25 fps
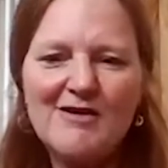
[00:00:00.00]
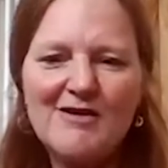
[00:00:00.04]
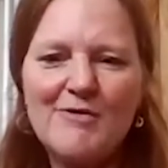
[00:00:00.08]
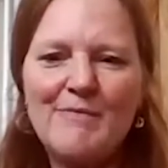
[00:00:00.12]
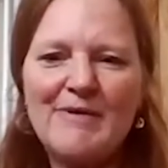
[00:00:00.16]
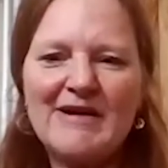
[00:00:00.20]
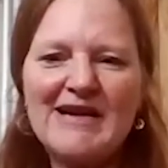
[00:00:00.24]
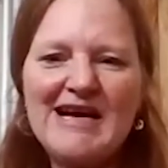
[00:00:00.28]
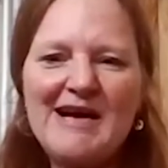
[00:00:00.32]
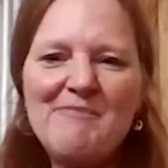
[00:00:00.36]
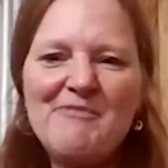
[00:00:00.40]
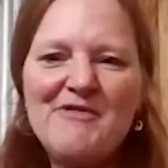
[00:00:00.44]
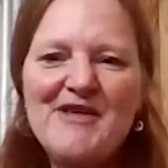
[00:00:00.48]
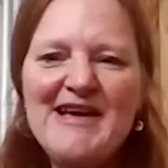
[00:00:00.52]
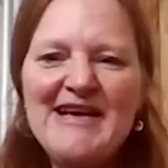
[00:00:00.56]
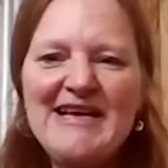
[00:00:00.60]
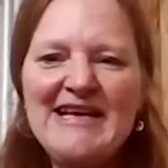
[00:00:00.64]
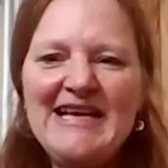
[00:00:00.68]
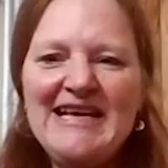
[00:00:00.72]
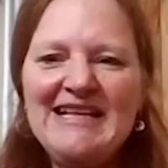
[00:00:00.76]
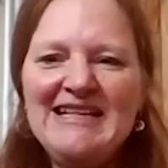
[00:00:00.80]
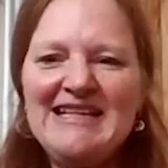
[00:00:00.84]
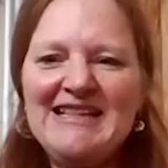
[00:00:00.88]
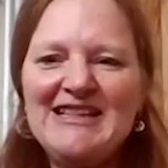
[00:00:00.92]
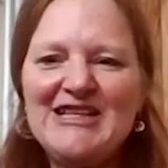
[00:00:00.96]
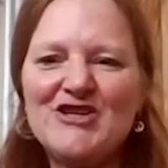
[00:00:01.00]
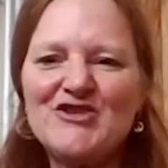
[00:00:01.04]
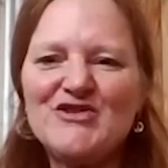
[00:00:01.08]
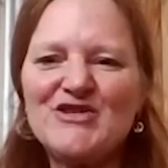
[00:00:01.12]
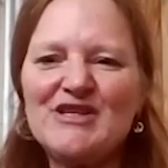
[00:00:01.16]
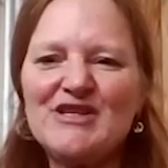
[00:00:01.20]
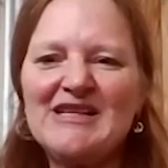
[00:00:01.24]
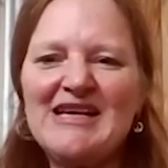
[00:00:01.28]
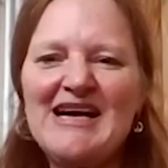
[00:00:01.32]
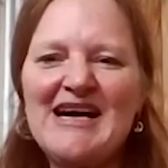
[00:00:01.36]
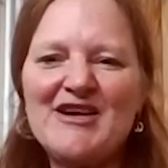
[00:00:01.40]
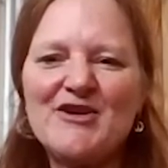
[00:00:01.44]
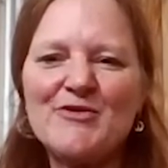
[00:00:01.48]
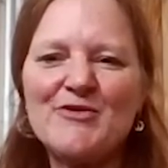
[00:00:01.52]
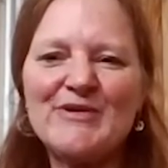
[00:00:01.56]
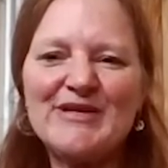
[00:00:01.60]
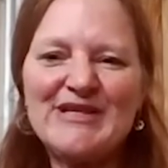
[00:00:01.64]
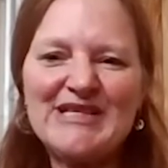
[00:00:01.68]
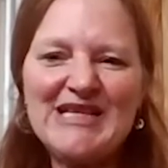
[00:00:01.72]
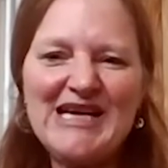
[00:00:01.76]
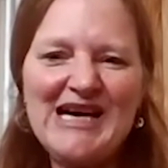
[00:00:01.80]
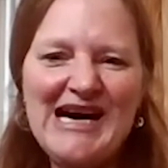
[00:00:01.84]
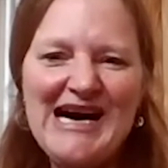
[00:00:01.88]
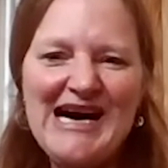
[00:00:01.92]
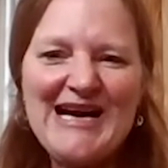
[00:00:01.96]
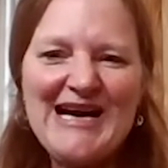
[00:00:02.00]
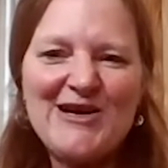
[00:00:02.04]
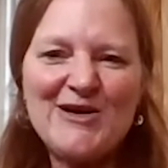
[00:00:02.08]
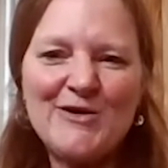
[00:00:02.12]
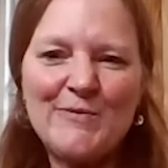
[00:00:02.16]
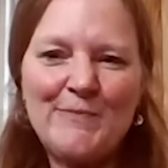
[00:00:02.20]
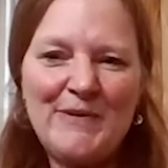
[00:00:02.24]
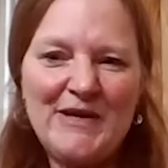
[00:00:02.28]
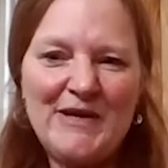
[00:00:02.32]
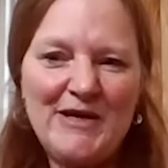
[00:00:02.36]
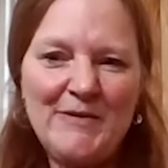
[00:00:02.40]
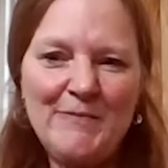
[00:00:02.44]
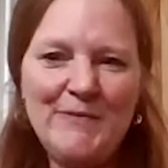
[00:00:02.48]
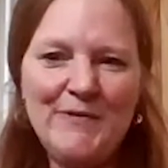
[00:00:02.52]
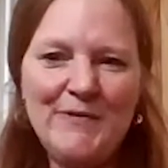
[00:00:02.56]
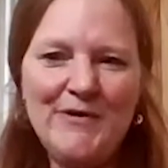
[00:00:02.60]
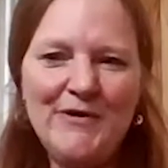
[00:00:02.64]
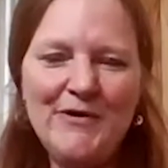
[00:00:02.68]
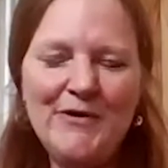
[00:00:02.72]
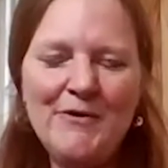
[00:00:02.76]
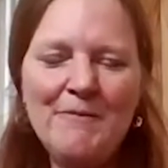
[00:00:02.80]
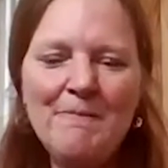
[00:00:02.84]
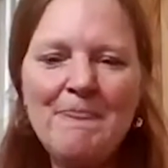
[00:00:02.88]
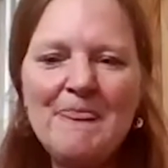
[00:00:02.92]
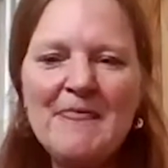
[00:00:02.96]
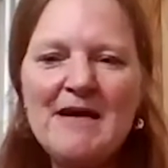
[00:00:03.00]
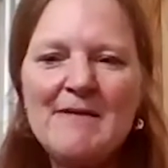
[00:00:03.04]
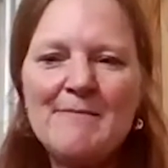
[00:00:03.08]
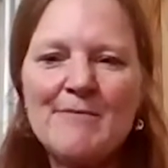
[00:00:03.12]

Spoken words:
but I'm thinking that there's a lot of retired people,